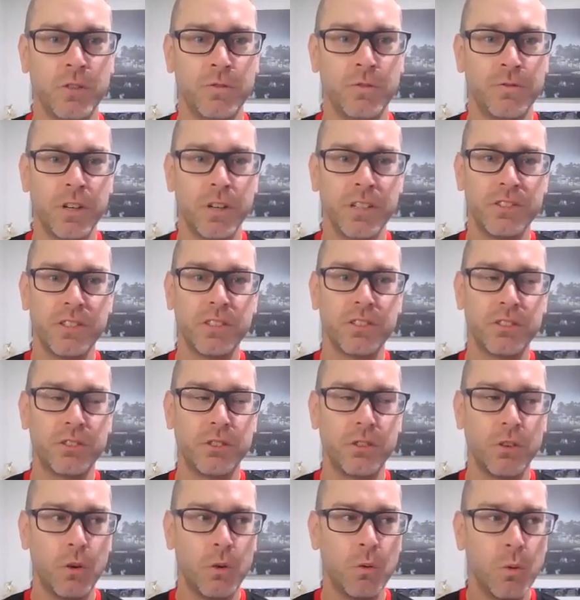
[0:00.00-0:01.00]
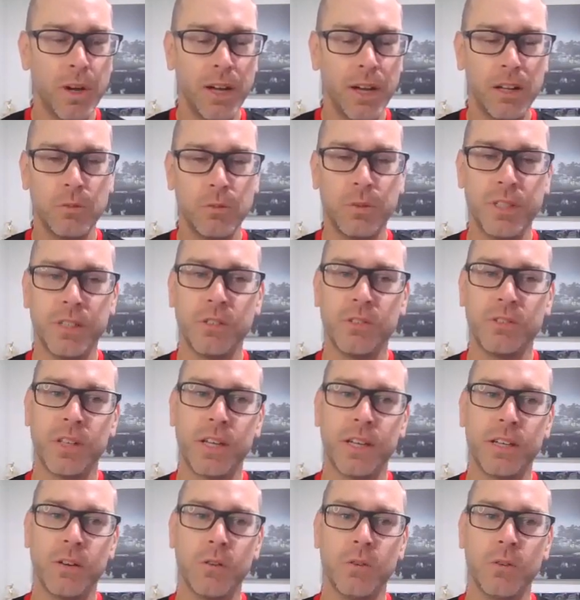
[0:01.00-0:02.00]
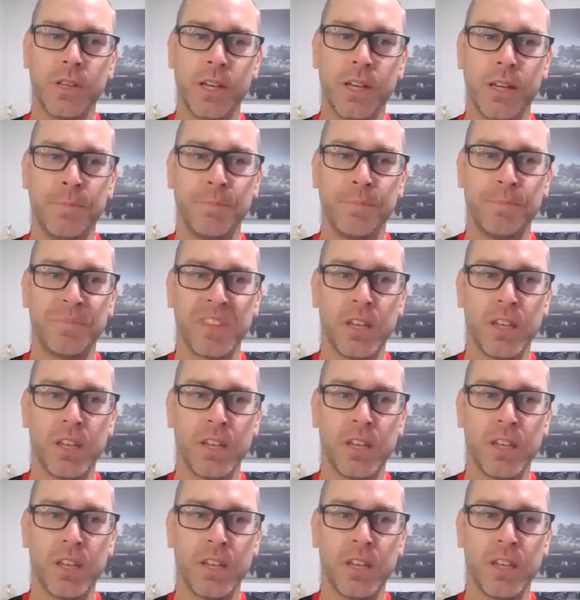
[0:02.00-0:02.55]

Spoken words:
you phrased it so well when you said, okay,